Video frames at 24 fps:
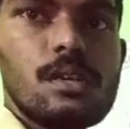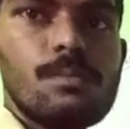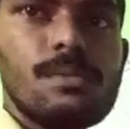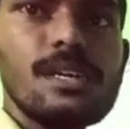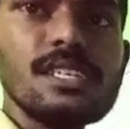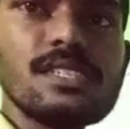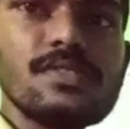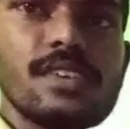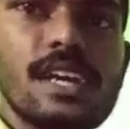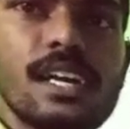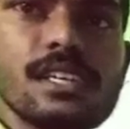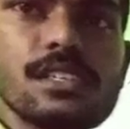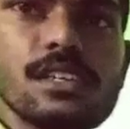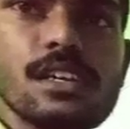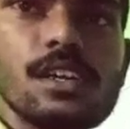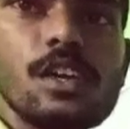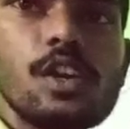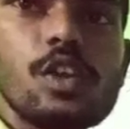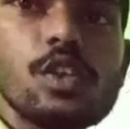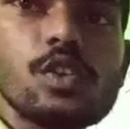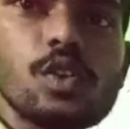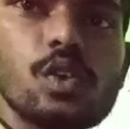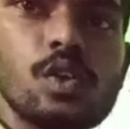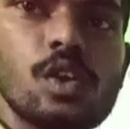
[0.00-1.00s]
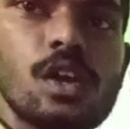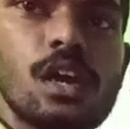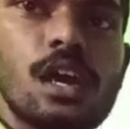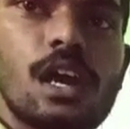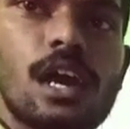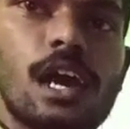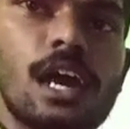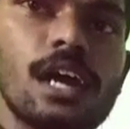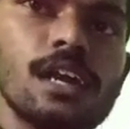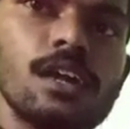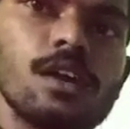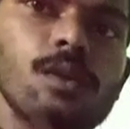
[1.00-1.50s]
Means what? 2
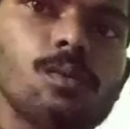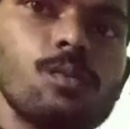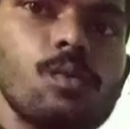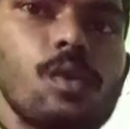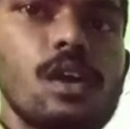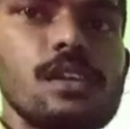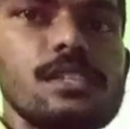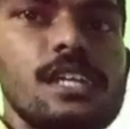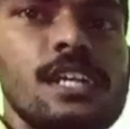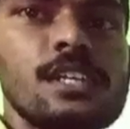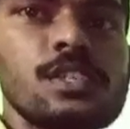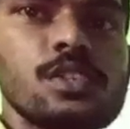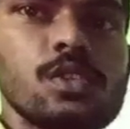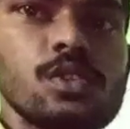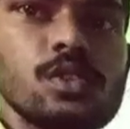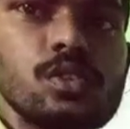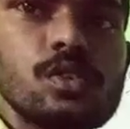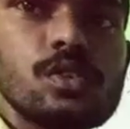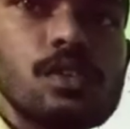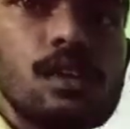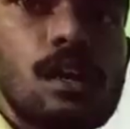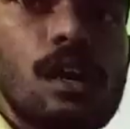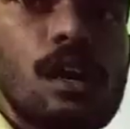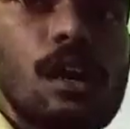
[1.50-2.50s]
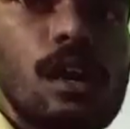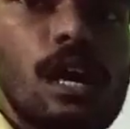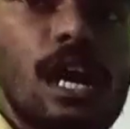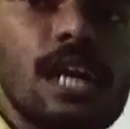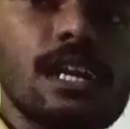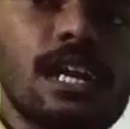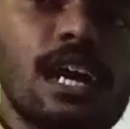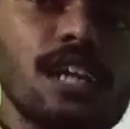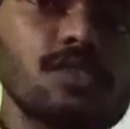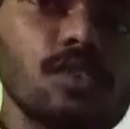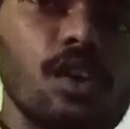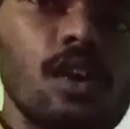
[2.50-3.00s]
or more than 2.
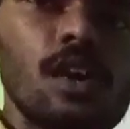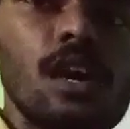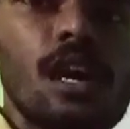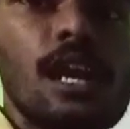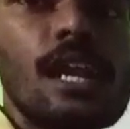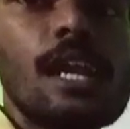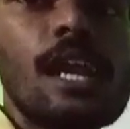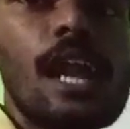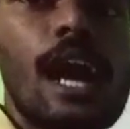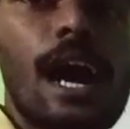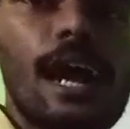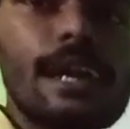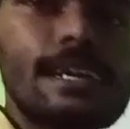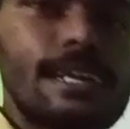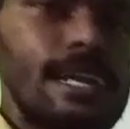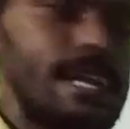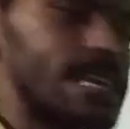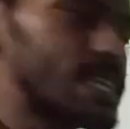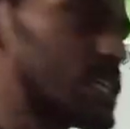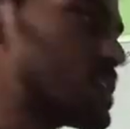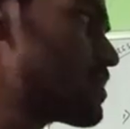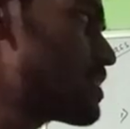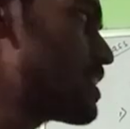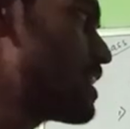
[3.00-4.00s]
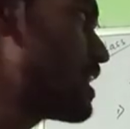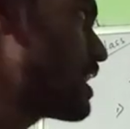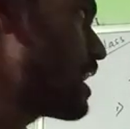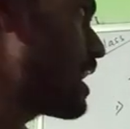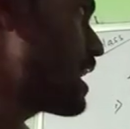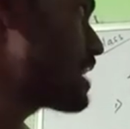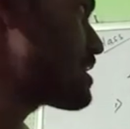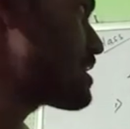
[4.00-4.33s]
And also not negative.